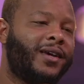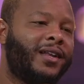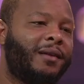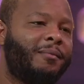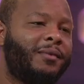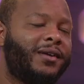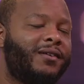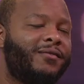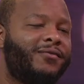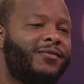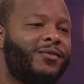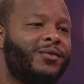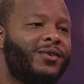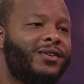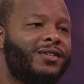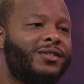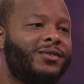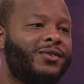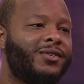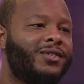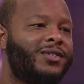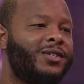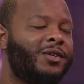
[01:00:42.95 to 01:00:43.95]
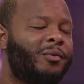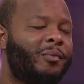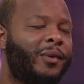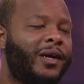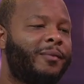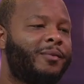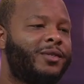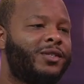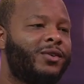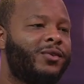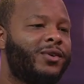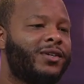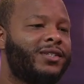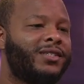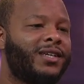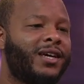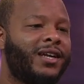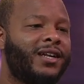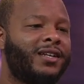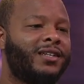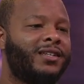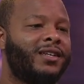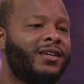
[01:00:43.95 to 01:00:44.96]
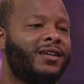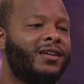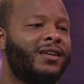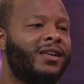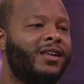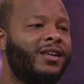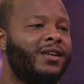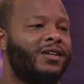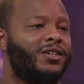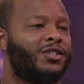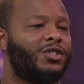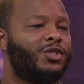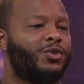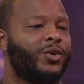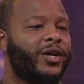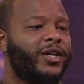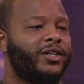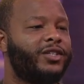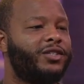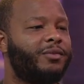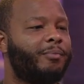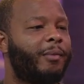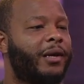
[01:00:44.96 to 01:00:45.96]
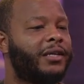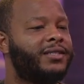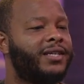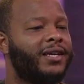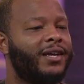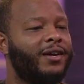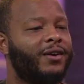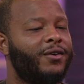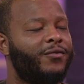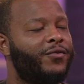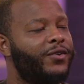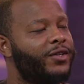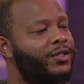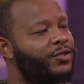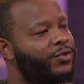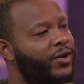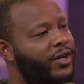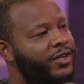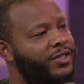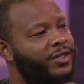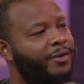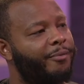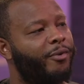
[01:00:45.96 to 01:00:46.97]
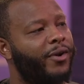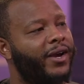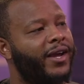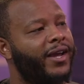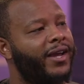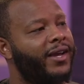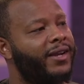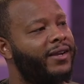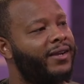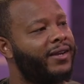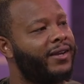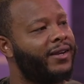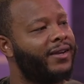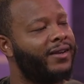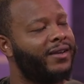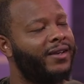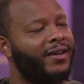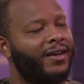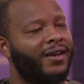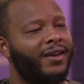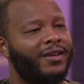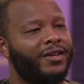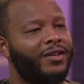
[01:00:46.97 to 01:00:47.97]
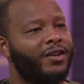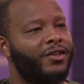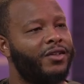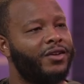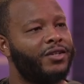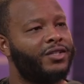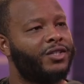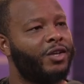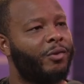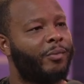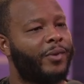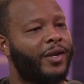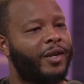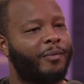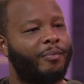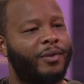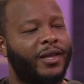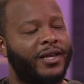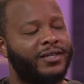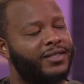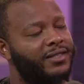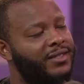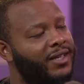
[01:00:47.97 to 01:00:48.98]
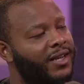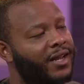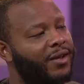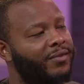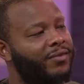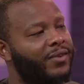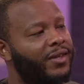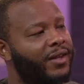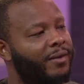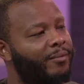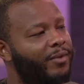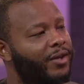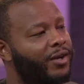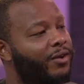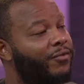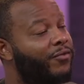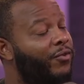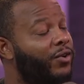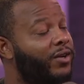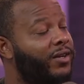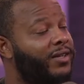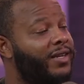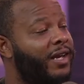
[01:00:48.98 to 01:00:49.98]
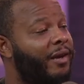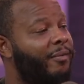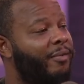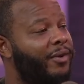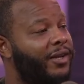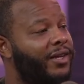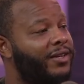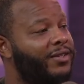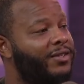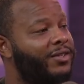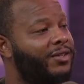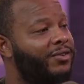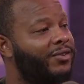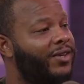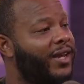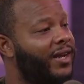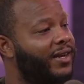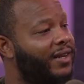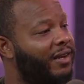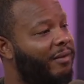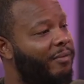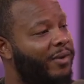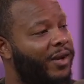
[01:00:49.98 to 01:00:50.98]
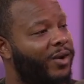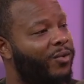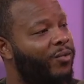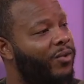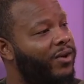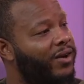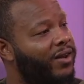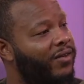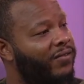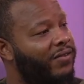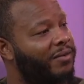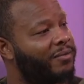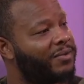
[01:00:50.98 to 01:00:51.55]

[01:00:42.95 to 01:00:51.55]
I'm looking forward to it too, man. I'm so excited to stretch myself and stretch the brand. And, there's so many places that I'm looking forward to tapping into, Canada being one of them.